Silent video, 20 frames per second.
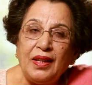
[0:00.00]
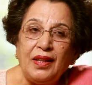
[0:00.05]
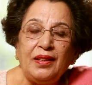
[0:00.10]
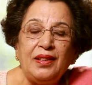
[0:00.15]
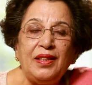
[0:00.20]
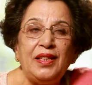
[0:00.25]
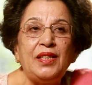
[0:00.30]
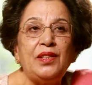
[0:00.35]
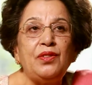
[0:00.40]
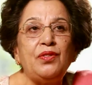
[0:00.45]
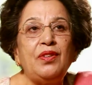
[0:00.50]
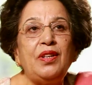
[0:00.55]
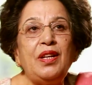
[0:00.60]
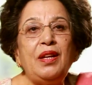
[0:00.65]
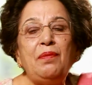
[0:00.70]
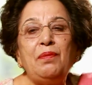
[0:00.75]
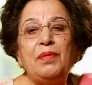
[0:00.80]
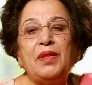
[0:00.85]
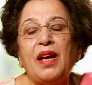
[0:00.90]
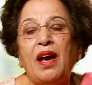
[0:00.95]
These
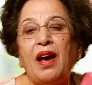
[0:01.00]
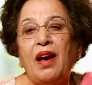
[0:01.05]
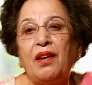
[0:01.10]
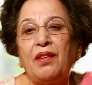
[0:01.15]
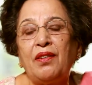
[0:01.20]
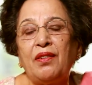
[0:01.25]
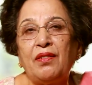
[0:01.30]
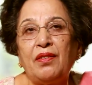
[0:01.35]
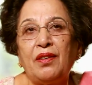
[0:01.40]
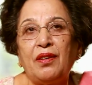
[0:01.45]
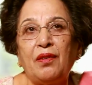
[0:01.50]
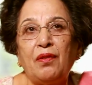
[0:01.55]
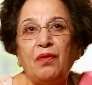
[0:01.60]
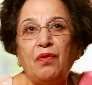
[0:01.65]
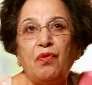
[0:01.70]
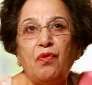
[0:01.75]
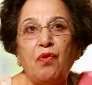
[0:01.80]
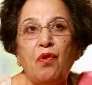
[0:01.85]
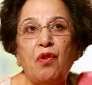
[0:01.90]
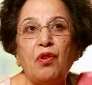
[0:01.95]
dreams are
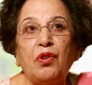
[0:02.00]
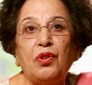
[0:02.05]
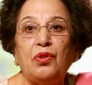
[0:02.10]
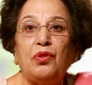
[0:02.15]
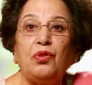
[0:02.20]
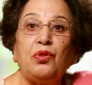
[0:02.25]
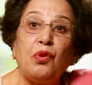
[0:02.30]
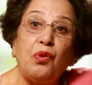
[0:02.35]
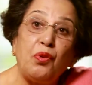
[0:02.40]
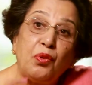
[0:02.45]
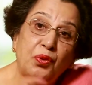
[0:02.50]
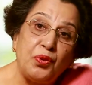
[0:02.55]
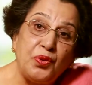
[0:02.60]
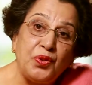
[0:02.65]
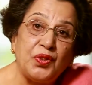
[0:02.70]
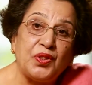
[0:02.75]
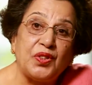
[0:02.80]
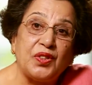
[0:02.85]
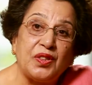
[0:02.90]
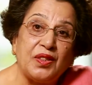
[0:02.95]
for
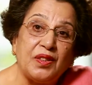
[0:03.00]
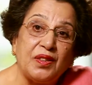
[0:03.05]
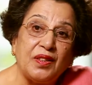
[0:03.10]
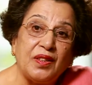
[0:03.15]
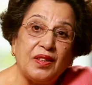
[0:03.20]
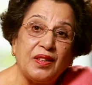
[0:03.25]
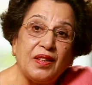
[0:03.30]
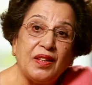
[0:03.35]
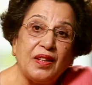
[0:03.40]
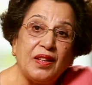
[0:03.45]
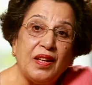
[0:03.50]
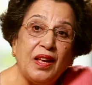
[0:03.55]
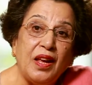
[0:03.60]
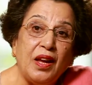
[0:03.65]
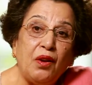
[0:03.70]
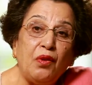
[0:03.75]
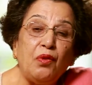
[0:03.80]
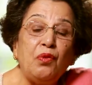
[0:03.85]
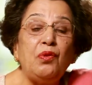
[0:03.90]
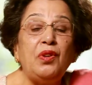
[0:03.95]
those
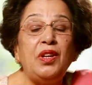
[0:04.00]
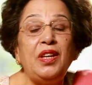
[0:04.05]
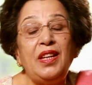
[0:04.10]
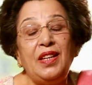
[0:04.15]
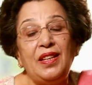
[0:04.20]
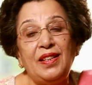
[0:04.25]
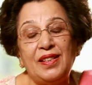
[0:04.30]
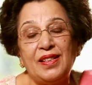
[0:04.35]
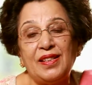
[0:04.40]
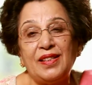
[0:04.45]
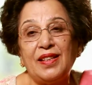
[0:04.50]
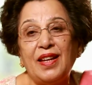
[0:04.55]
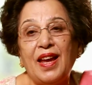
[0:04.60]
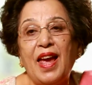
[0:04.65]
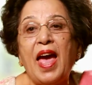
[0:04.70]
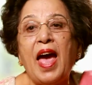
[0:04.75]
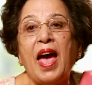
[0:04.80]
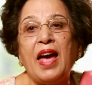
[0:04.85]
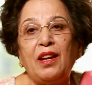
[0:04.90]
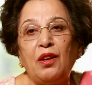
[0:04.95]
who need
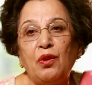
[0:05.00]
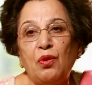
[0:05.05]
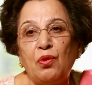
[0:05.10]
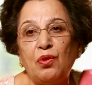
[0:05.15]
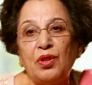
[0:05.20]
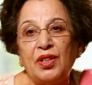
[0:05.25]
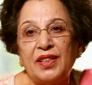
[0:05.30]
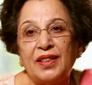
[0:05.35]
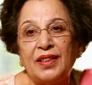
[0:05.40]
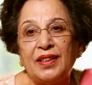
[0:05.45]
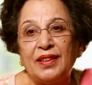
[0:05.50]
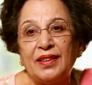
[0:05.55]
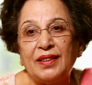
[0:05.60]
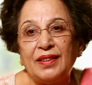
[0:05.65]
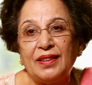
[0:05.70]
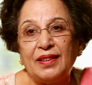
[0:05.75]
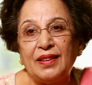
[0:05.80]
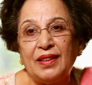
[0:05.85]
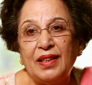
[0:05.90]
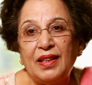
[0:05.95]
hand-holding.
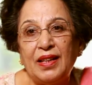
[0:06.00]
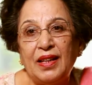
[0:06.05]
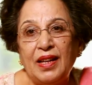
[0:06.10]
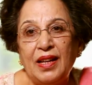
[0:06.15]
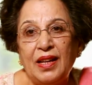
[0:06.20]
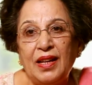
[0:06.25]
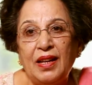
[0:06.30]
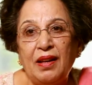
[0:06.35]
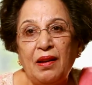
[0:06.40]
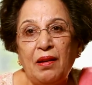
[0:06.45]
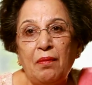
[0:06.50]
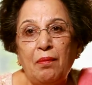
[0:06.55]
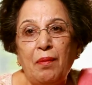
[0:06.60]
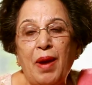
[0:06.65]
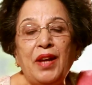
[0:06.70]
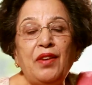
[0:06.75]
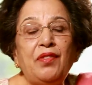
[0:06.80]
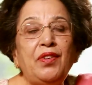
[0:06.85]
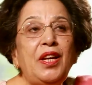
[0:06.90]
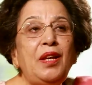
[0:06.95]

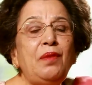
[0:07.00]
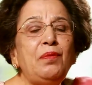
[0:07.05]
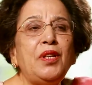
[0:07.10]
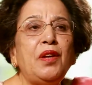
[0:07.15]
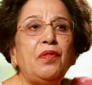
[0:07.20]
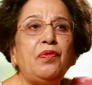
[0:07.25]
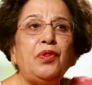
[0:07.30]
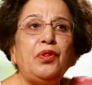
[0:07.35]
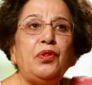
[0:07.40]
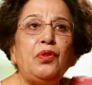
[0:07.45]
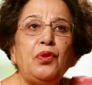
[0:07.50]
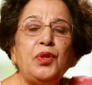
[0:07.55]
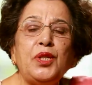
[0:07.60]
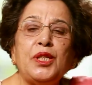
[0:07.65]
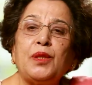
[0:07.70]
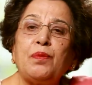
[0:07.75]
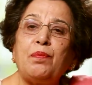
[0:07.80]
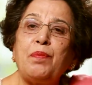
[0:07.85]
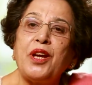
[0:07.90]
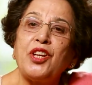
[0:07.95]
My dreams are for those
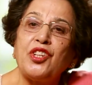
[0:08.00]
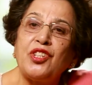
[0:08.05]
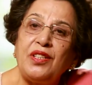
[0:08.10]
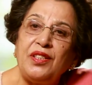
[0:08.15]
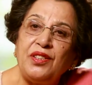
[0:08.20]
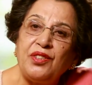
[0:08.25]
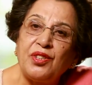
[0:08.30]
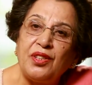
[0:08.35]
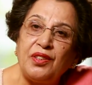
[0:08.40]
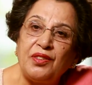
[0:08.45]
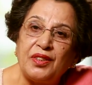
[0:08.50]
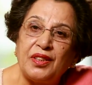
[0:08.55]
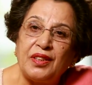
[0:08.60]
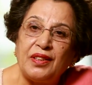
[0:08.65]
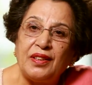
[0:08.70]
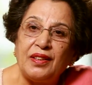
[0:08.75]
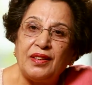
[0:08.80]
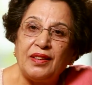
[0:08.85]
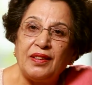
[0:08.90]
special children,